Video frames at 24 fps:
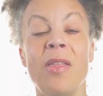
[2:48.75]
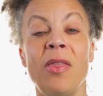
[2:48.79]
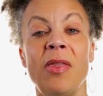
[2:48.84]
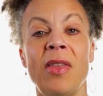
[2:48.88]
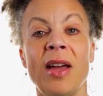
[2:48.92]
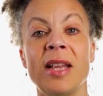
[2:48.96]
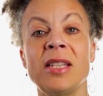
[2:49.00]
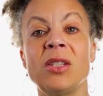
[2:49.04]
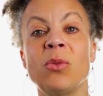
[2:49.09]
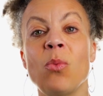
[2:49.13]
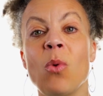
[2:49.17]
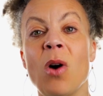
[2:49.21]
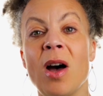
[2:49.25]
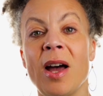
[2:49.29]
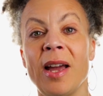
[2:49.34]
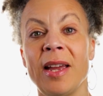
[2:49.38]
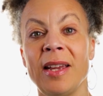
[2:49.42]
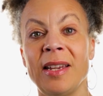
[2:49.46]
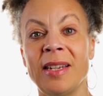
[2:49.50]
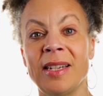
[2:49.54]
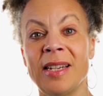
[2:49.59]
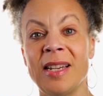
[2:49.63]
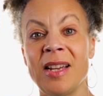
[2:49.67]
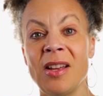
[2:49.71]
That's
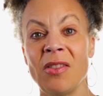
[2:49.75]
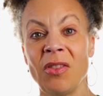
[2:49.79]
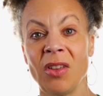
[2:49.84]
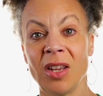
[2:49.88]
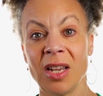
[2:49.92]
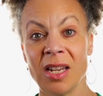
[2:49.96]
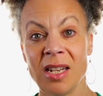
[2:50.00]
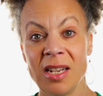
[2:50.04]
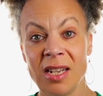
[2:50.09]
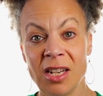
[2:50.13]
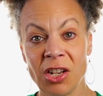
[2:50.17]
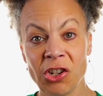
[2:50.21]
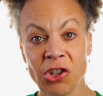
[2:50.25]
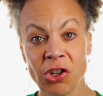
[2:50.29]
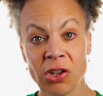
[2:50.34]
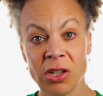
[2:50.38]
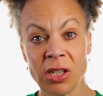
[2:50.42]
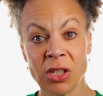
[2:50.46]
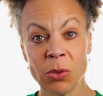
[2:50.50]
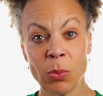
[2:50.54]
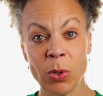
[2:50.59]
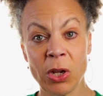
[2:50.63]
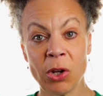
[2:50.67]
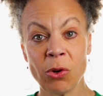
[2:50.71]
why the
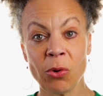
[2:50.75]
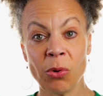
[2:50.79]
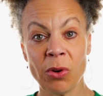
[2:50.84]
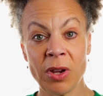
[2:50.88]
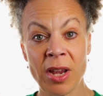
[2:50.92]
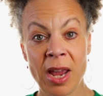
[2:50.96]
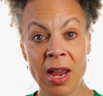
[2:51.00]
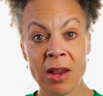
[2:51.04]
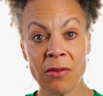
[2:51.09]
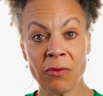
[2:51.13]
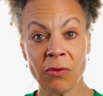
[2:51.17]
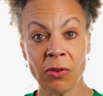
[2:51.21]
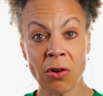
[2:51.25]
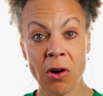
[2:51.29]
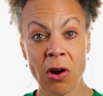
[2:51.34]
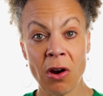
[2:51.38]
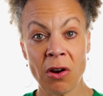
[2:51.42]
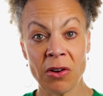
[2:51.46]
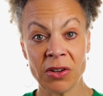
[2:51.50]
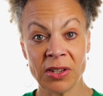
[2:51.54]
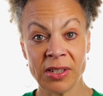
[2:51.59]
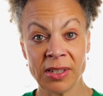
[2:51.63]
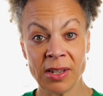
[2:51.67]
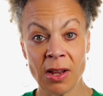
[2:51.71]
conditions we create for
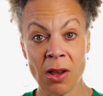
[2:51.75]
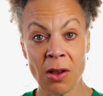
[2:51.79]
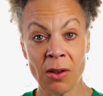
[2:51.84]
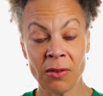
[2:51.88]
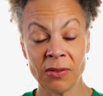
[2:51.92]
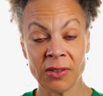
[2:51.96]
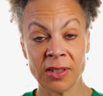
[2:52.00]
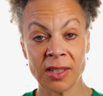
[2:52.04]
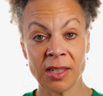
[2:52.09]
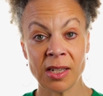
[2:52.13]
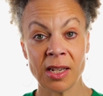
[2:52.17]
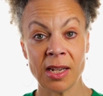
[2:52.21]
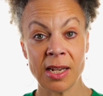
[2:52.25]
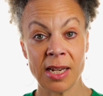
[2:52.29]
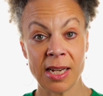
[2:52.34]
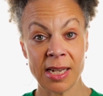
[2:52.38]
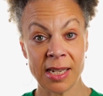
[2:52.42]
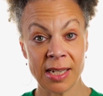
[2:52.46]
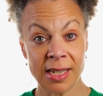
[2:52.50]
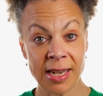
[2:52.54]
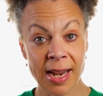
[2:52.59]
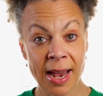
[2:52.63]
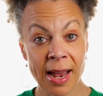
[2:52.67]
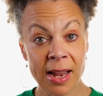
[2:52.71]
ourselves
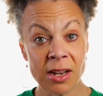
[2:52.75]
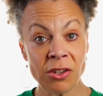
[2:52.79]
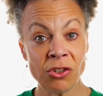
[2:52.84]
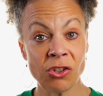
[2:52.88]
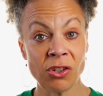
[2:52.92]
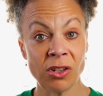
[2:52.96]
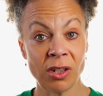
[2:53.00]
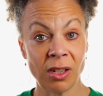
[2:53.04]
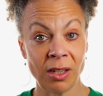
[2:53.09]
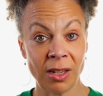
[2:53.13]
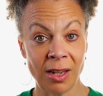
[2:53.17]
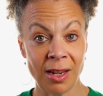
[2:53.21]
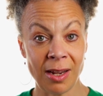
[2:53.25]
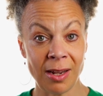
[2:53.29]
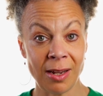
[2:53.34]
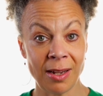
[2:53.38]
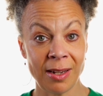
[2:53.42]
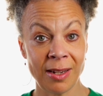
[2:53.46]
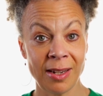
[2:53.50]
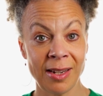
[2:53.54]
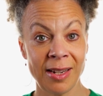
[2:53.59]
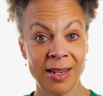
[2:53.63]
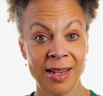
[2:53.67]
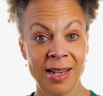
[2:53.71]
intentionally
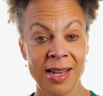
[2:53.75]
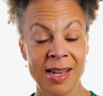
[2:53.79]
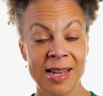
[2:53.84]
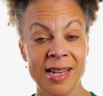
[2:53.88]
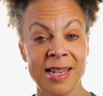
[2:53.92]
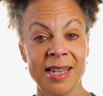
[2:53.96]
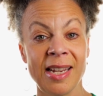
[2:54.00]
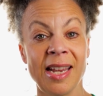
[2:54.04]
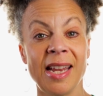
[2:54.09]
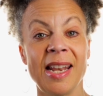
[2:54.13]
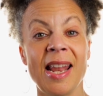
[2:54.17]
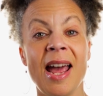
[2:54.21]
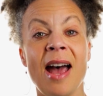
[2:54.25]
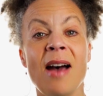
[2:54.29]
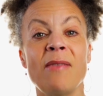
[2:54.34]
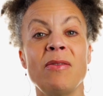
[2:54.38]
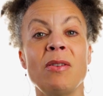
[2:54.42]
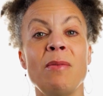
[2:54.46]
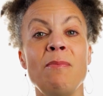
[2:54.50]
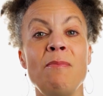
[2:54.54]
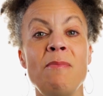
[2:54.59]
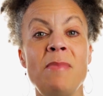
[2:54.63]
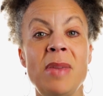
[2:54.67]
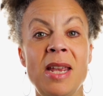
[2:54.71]
can have
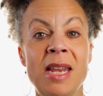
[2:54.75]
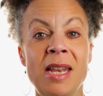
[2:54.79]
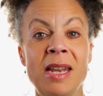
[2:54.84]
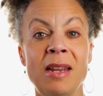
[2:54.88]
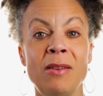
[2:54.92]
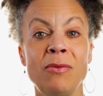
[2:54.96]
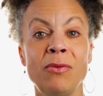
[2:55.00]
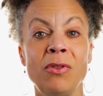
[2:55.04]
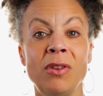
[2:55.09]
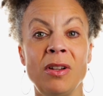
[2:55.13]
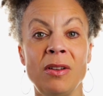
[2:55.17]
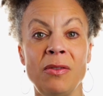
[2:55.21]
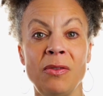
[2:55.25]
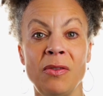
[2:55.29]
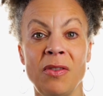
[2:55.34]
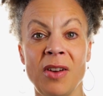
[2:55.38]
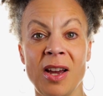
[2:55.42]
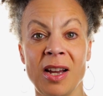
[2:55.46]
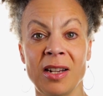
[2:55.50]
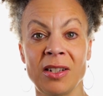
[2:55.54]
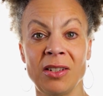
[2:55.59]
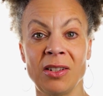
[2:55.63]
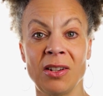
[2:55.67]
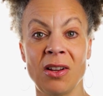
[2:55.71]
a meaningful
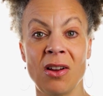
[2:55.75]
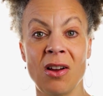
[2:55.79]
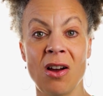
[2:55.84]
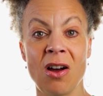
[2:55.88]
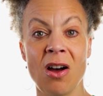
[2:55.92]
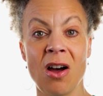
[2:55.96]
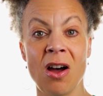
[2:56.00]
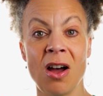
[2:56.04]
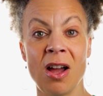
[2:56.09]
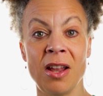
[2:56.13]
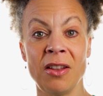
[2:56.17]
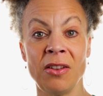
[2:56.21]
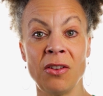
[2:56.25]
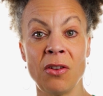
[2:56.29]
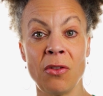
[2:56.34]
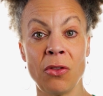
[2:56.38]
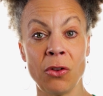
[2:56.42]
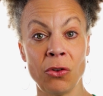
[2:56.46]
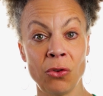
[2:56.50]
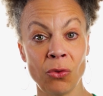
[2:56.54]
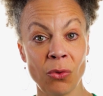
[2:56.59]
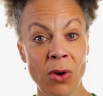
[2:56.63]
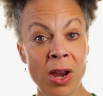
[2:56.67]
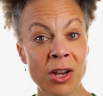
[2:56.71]
effect on
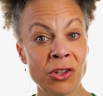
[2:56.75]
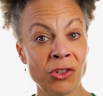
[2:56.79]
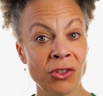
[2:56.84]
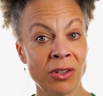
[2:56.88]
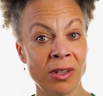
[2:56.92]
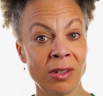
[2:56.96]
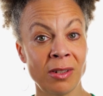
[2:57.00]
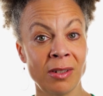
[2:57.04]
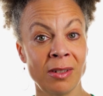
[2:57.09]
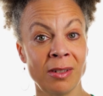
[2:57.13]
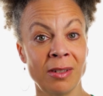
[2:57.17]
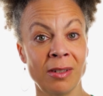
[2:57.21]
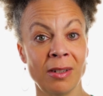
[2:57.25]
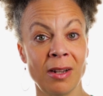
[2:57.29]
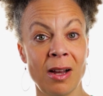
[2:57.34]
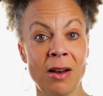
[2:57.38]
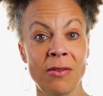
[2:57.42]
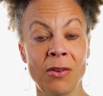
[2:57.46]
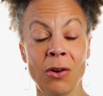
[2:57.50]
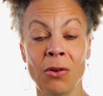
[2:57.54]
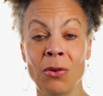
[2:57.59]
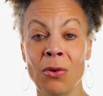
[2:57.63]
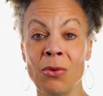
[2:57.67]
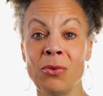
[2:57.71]
the direction
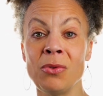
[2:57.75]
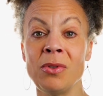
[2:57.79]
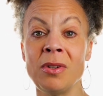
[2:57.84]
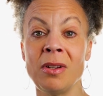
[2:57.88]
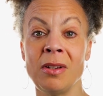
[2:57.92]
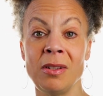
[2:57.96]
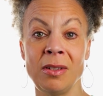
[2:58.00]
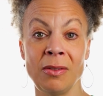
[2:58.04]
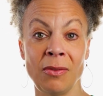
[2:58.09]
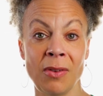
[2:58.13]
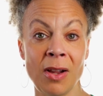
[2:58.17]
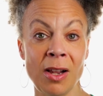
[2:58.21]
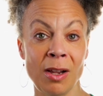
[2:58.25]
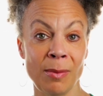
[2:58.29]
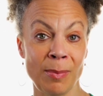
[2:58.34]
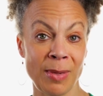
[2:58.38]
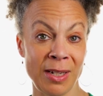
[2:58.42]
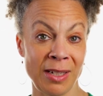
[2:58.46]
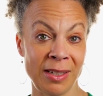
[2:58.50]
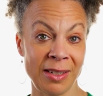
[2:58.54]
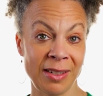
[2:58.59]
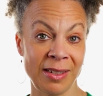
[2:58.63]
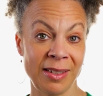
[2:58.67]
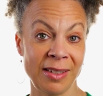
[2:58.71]
of our own
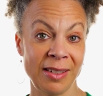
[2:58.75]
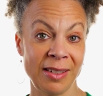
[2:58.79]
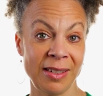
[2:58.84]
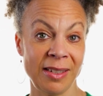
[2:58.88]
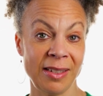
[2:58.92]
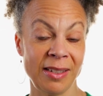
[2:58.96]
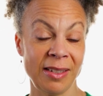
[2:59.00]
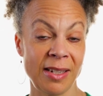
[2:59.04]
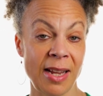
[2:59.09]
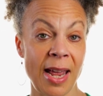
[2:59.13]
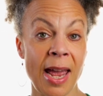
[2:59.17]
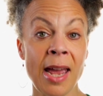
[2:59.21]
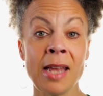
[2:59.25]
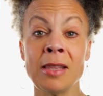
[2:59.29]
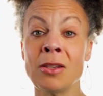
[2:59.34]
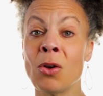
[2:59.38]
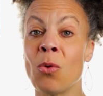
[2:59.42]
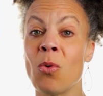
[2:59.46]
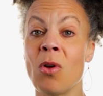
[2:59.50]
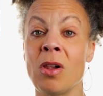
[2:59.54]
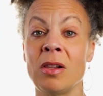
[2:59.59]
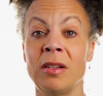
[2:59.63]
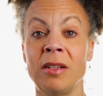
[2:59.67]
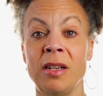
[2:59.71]
development and the
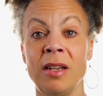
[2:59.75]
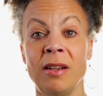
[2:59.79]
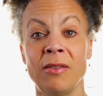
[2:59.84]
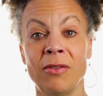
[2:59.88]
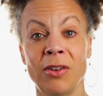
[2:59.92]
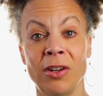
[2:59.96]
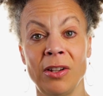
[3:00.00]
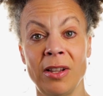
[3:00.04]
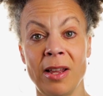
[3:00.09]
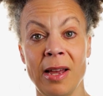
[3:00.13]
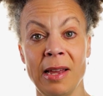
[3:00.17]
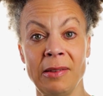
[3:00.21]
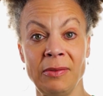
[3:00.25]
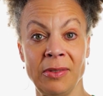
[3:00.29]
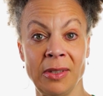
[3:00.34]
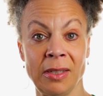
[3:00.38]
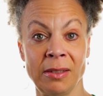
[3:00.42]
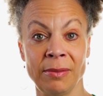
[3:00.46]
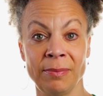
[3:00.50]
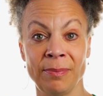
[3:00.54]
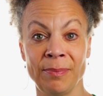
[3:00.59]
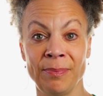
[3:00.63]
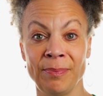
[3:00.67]
quality of our lives.